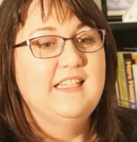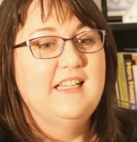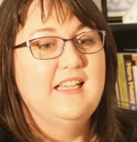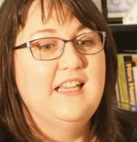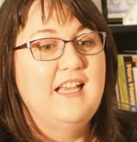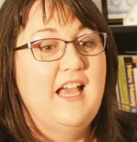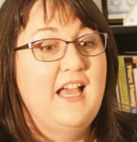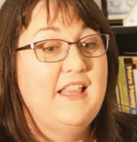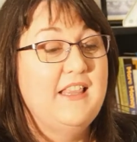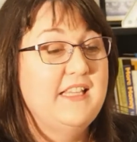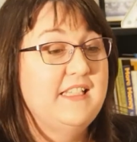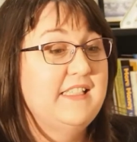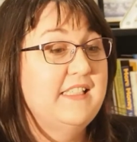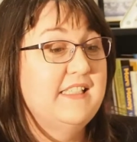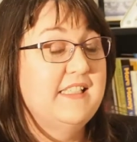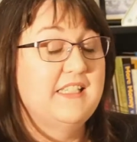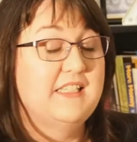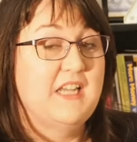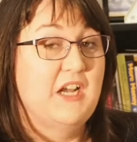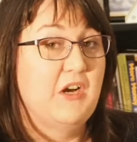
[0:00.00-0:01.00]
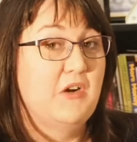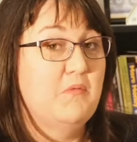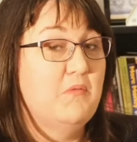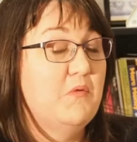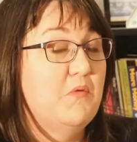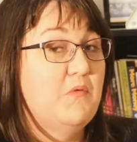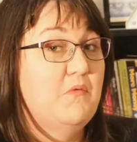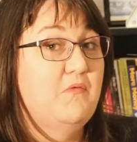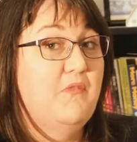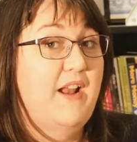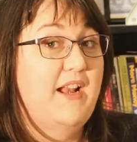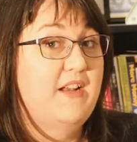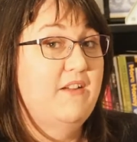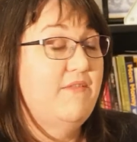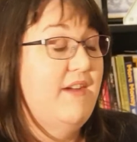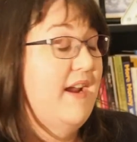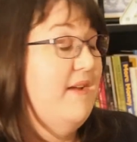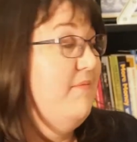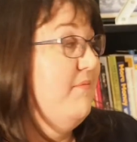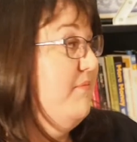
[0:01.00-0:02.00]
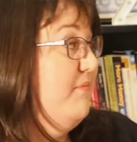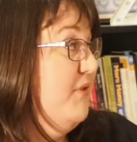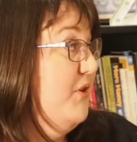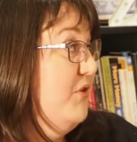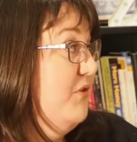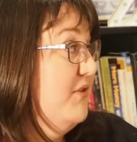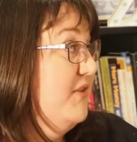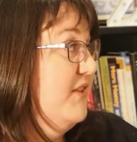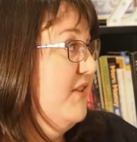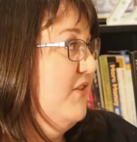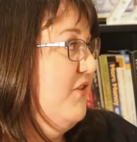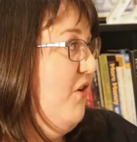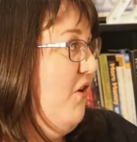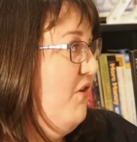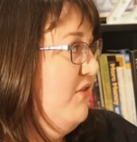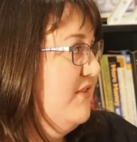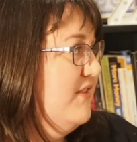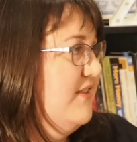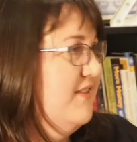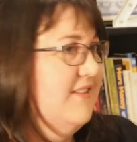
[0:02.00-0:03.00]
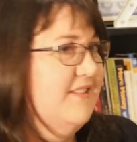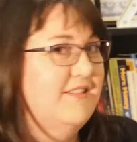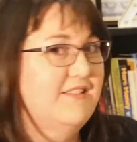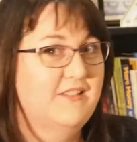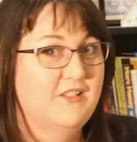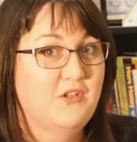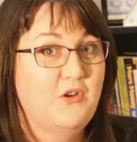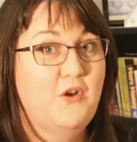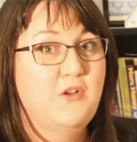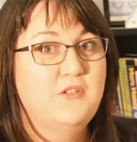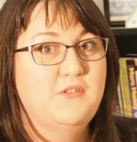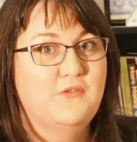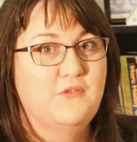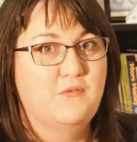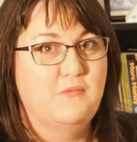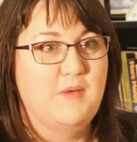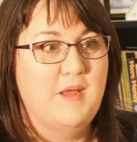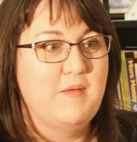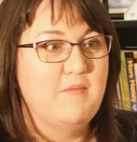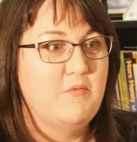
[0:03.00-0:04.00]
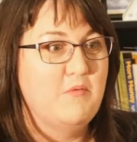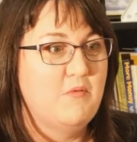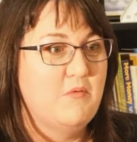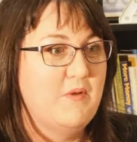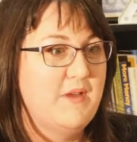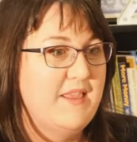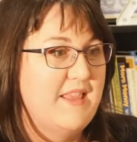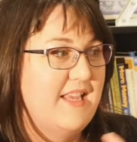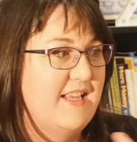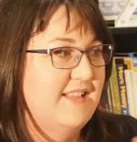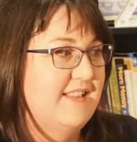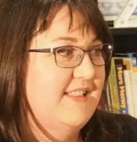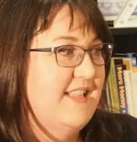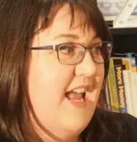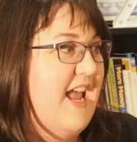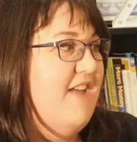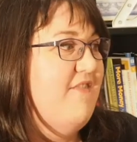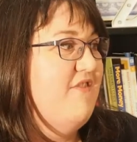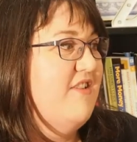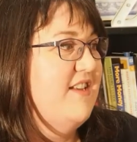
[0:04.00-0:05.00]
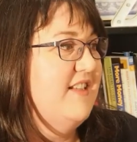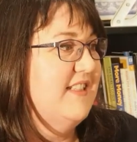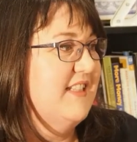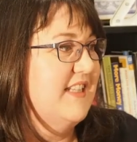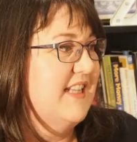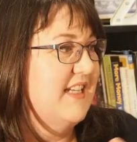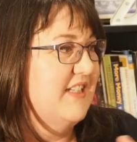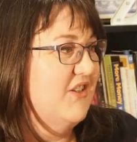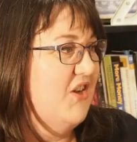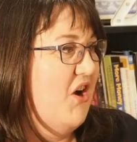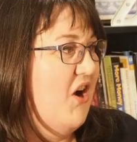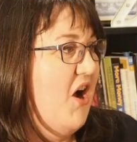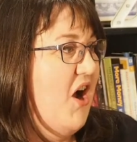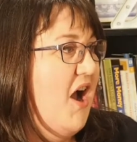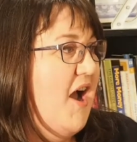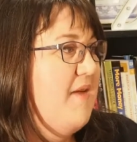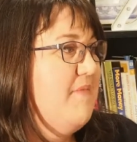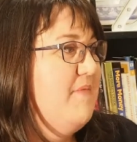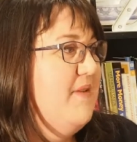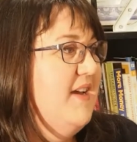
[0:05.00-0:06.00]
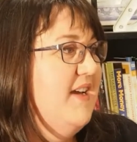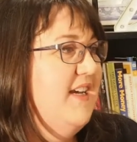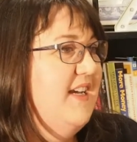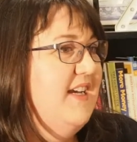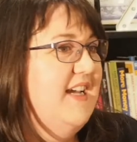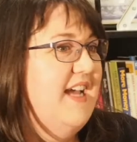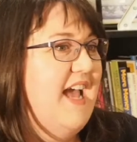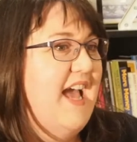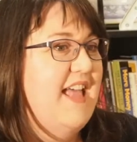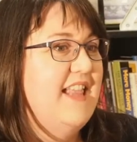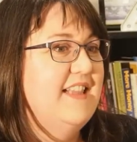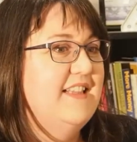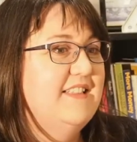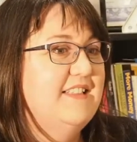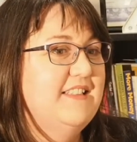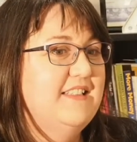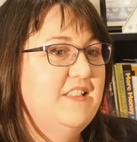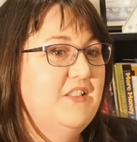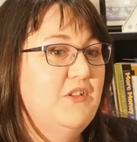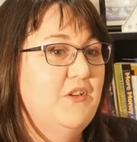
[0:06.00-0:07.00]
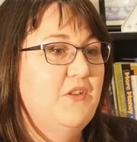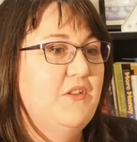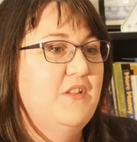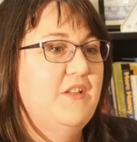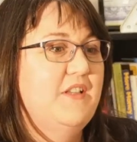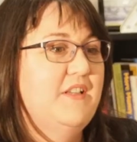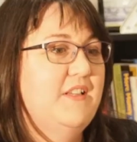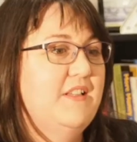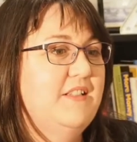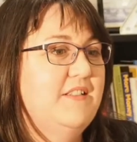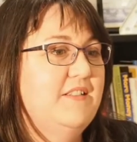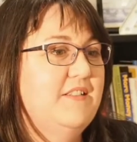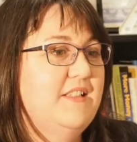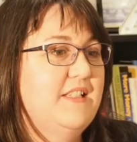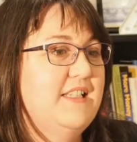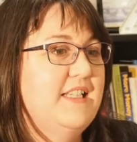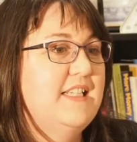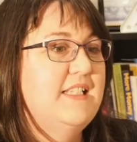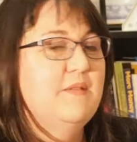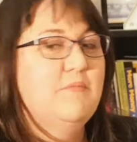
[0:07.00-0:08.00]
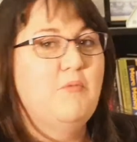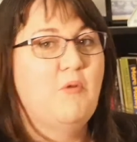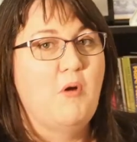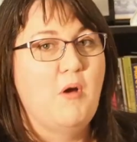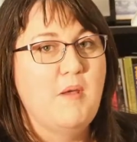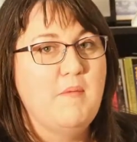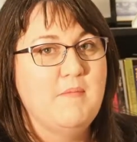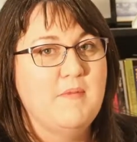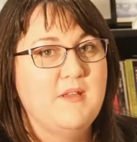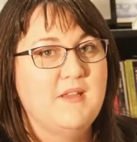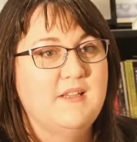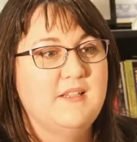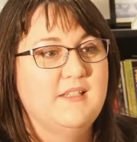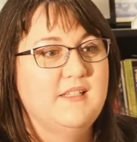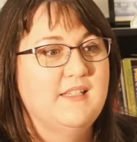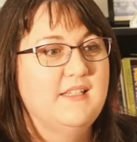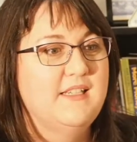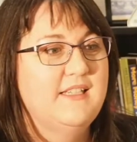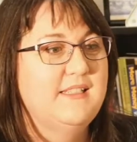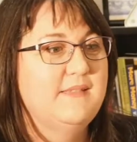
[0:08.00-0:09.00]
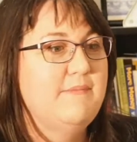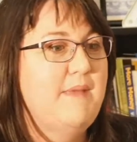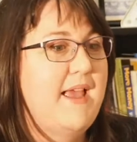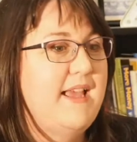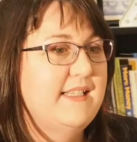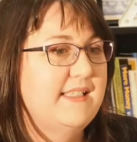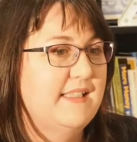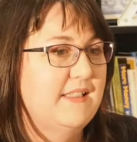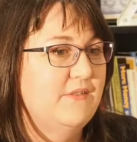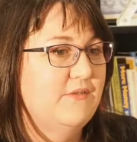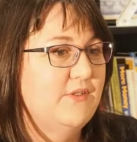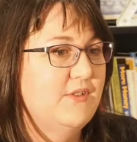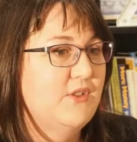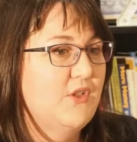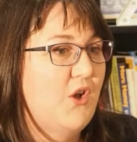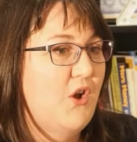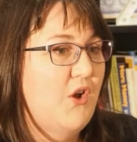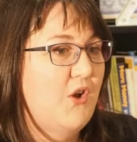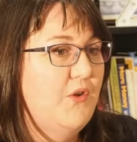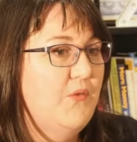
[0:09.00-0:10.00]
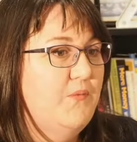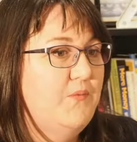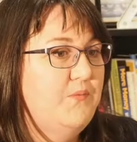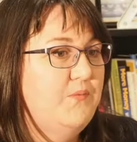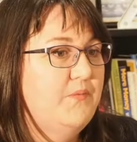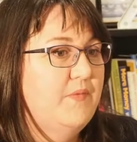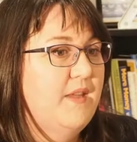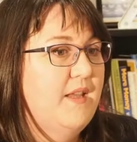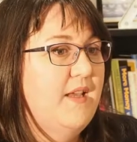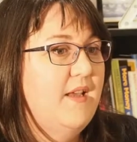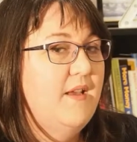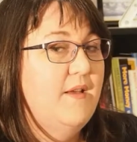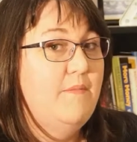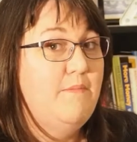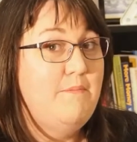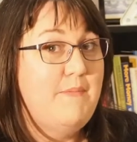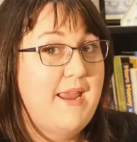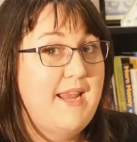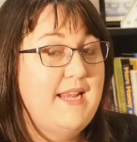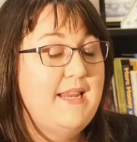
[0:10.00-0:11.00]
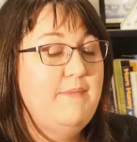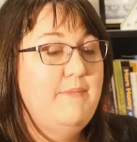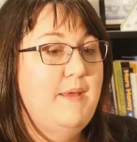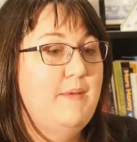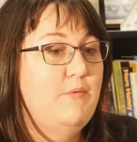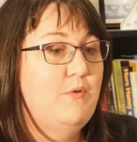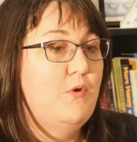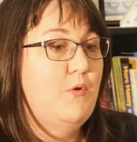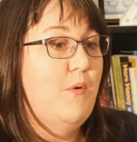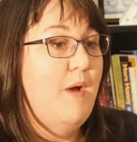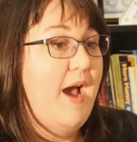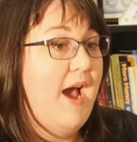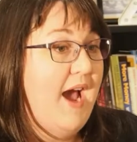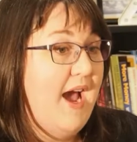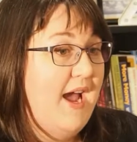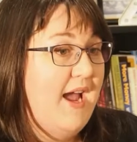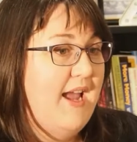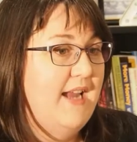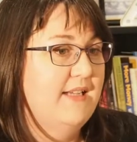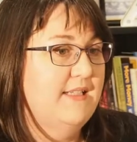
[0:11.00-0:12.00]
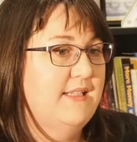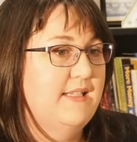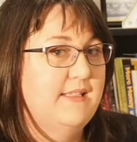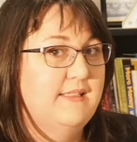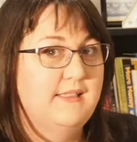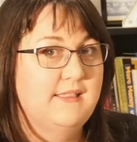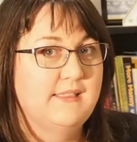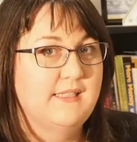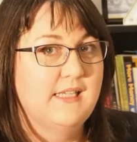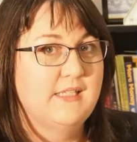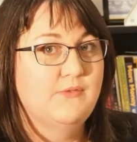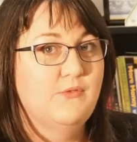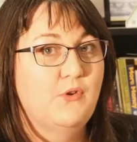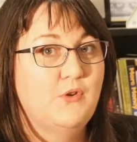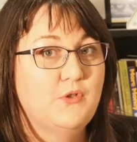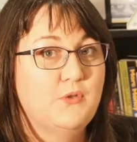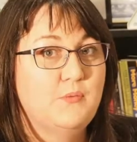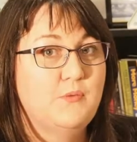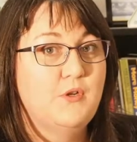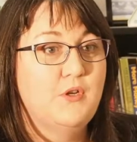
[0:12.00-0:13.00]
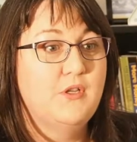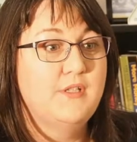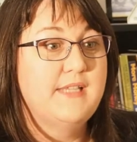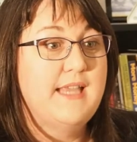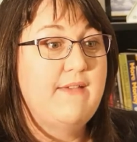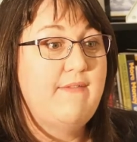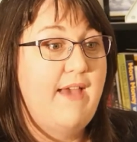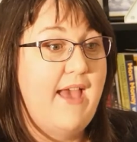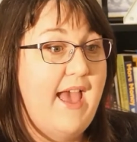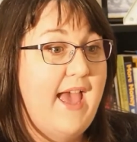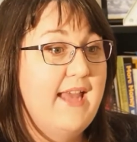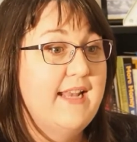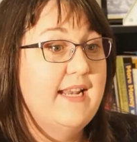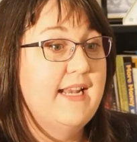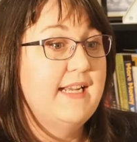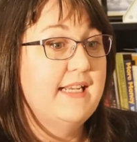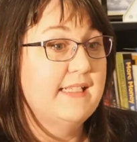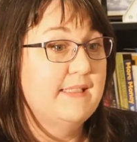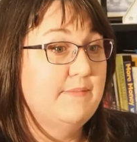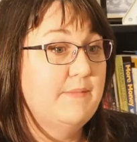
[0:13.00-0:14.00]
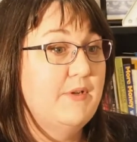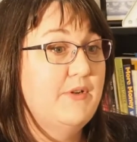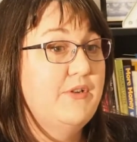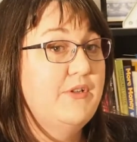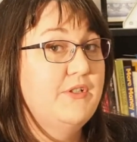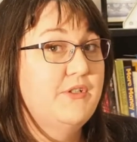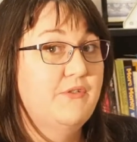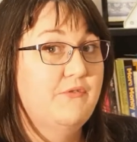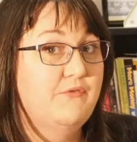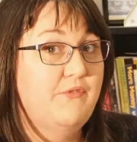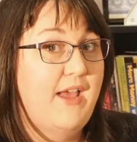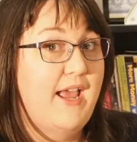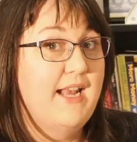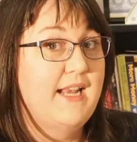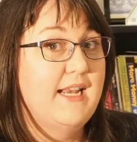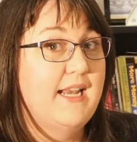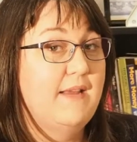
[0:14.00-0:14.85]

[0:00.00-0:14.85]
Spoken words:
this is a terrible failure rate because the cost for people in their savings and their time, and you know the disappointment is massive. So many people who are actually successful entrepreneurs have had an experience of failure and